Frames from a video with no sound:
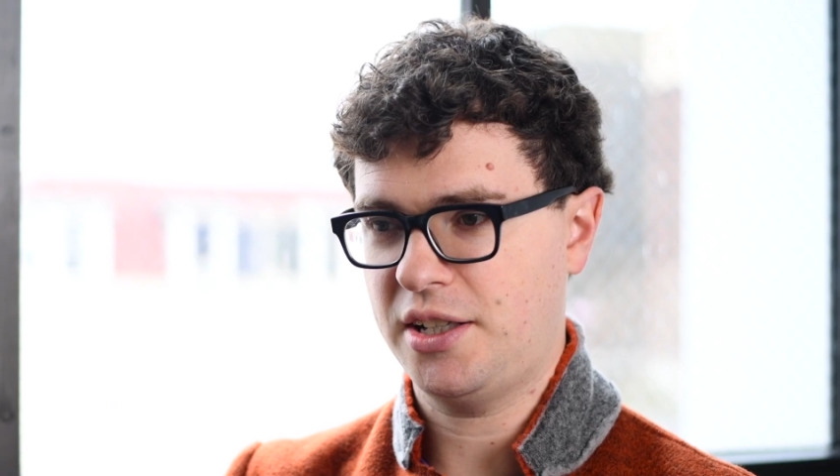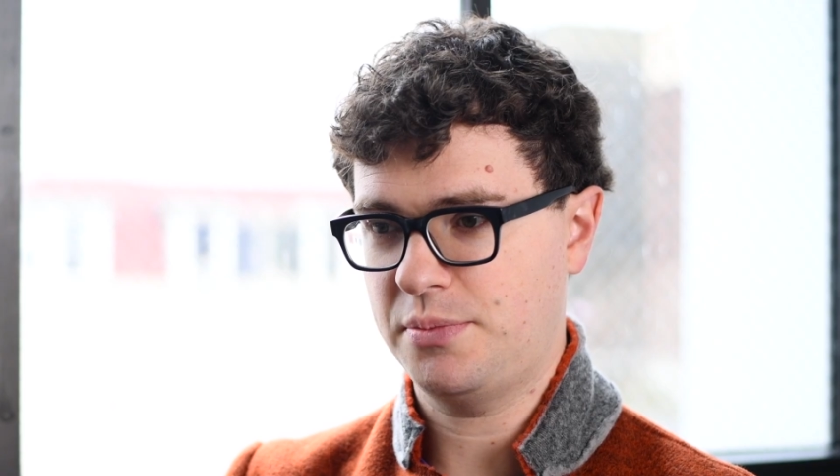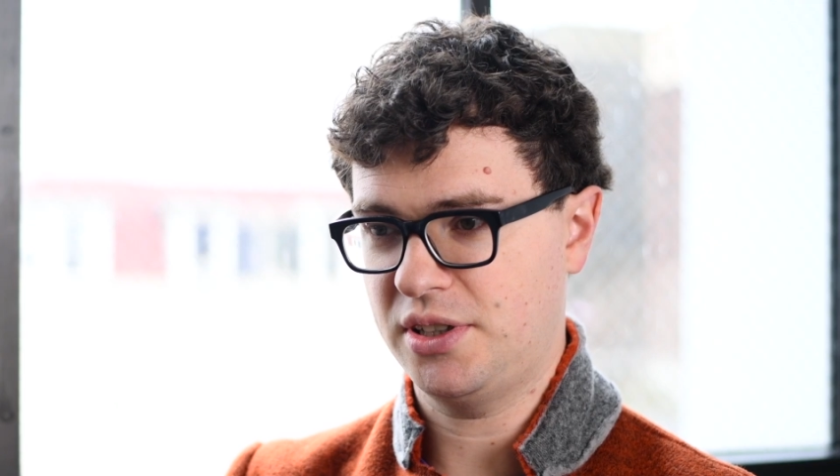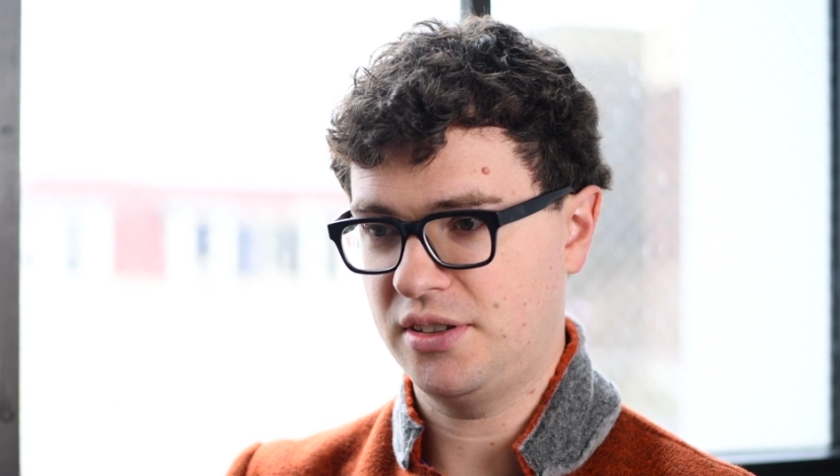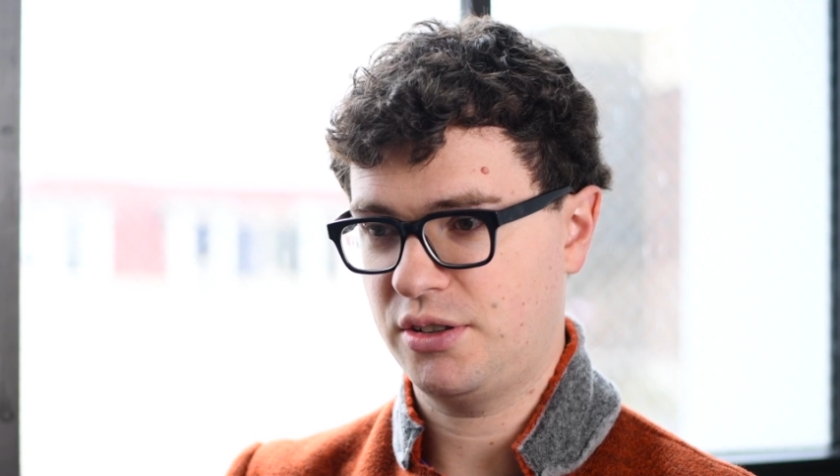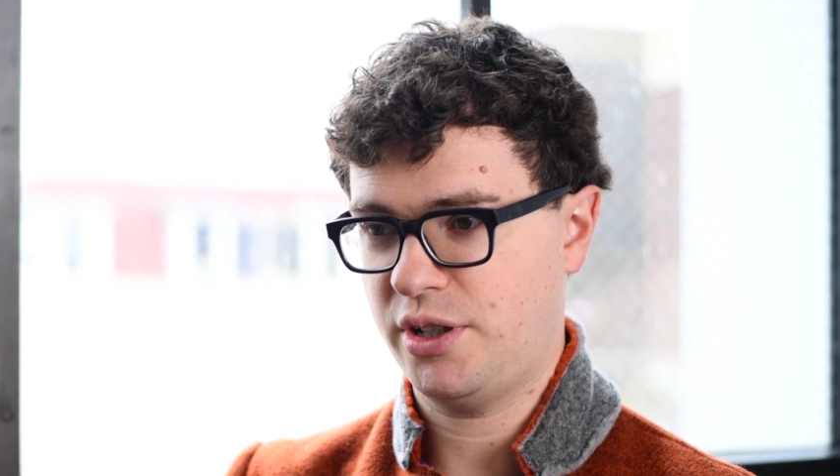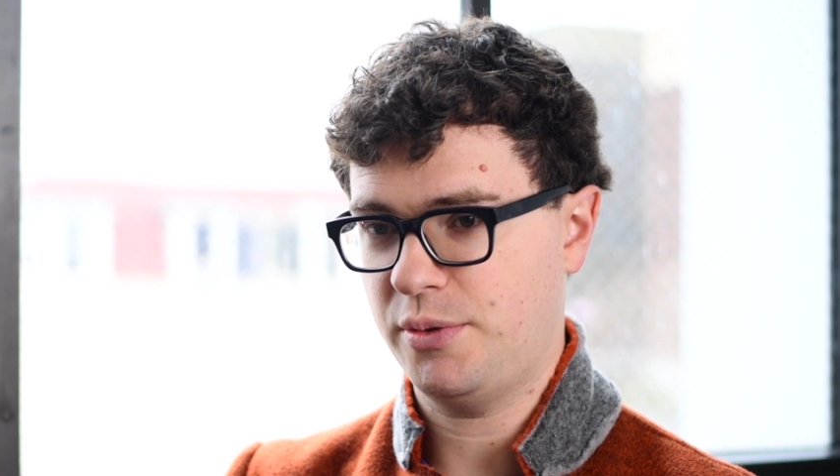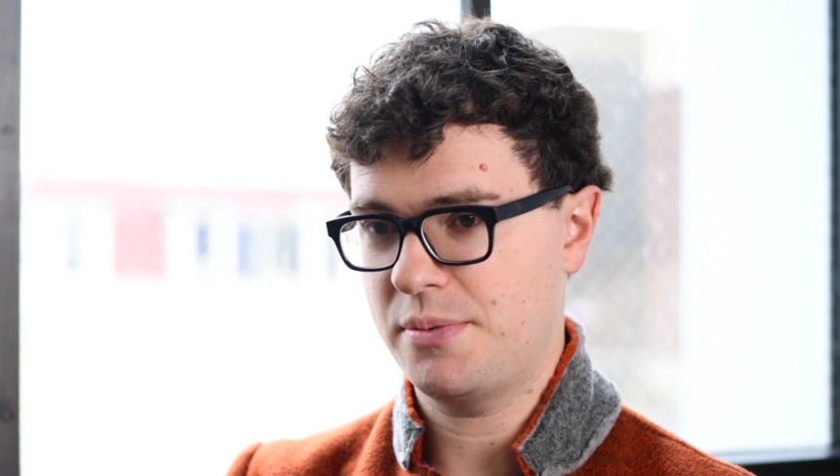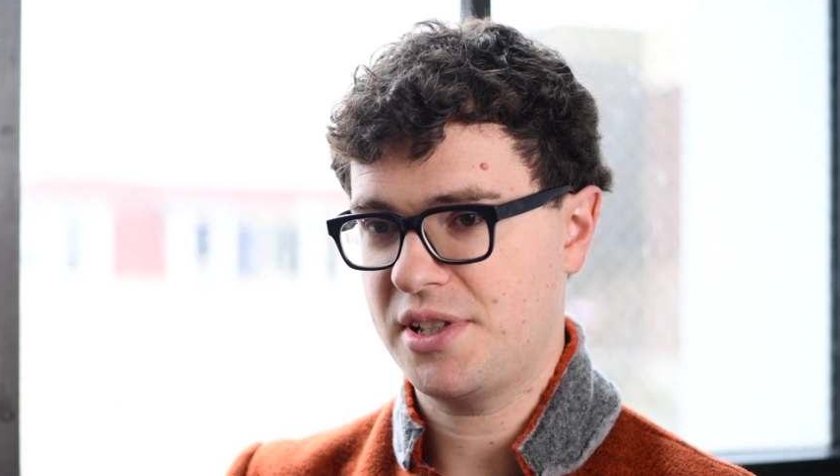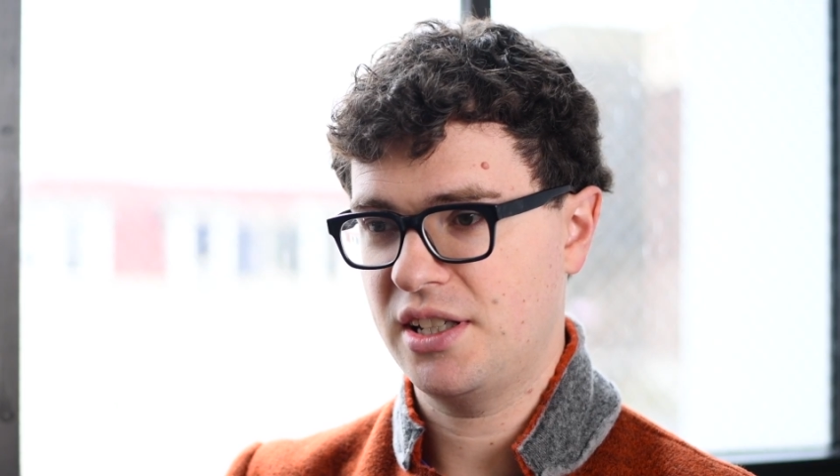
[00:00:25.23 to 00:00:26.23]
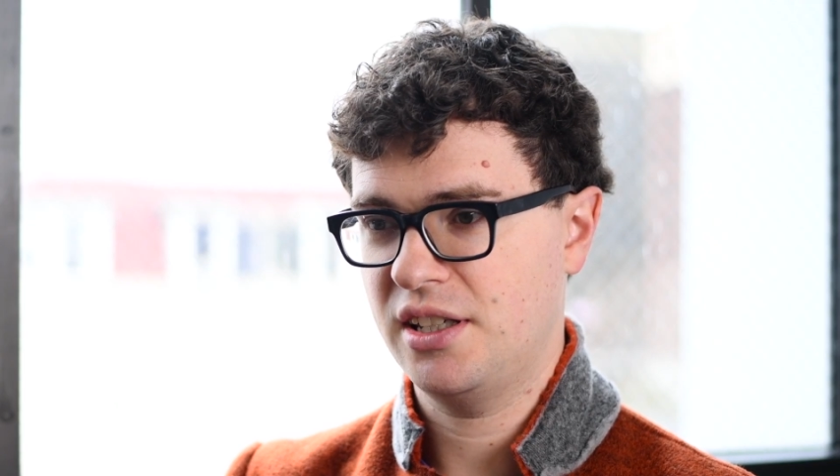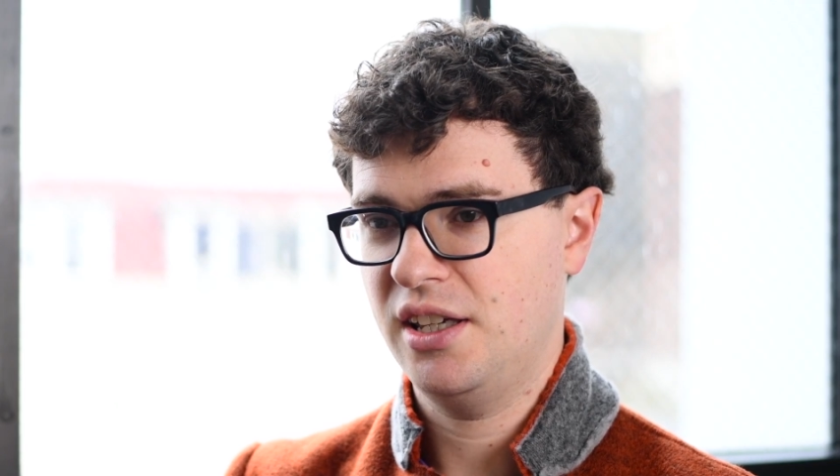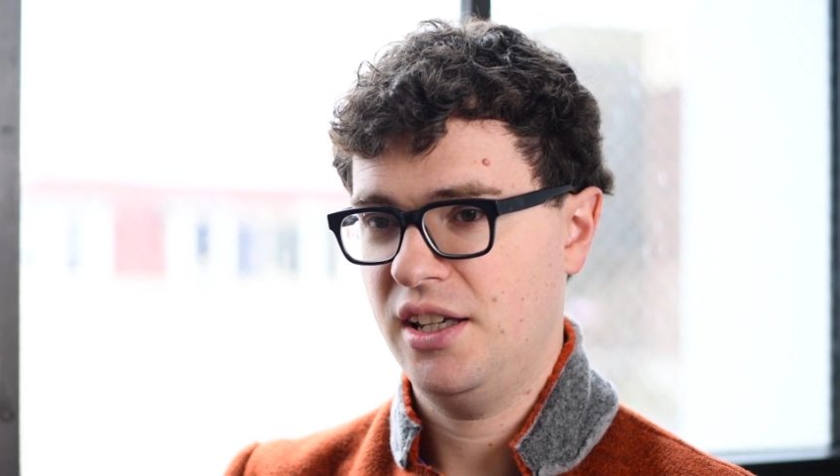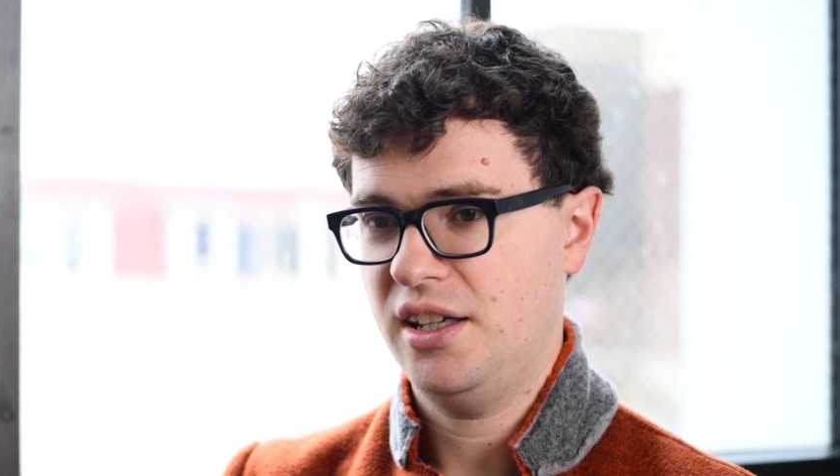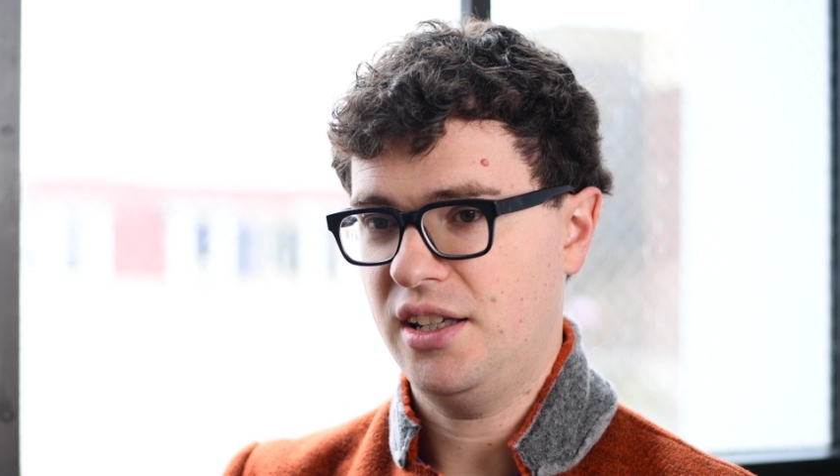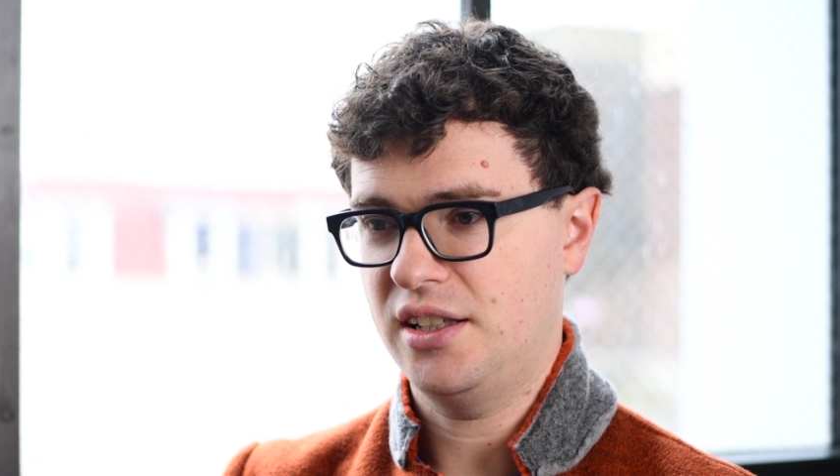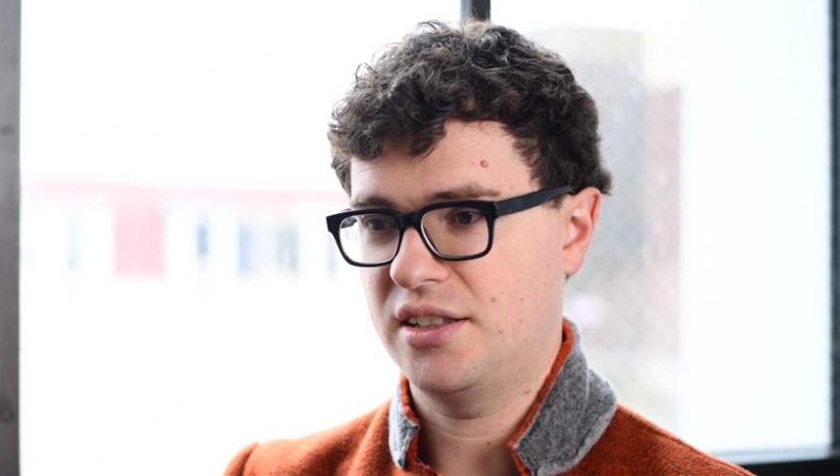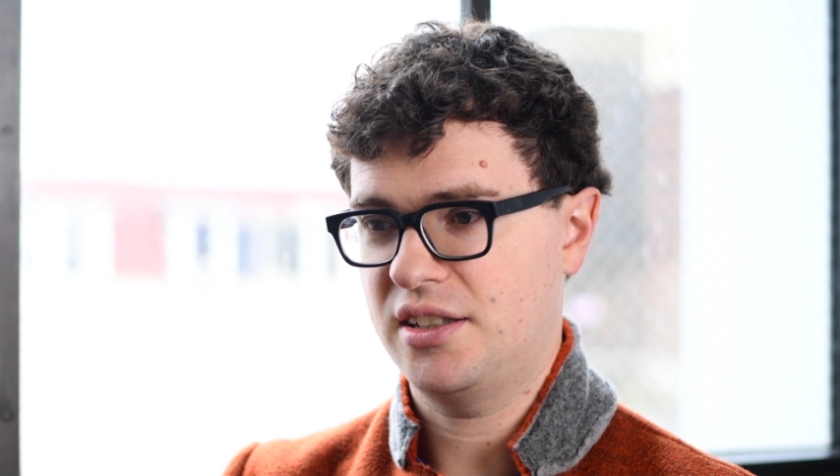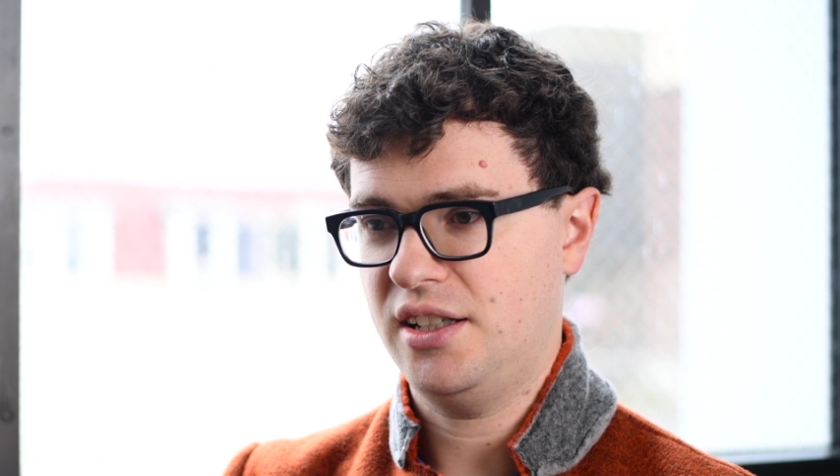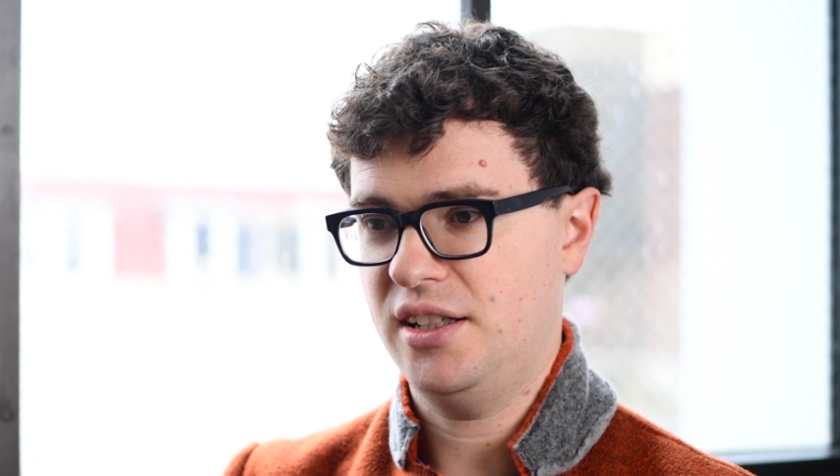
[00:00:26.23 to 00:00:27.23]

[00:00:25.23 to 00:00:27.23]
how to build a great website. And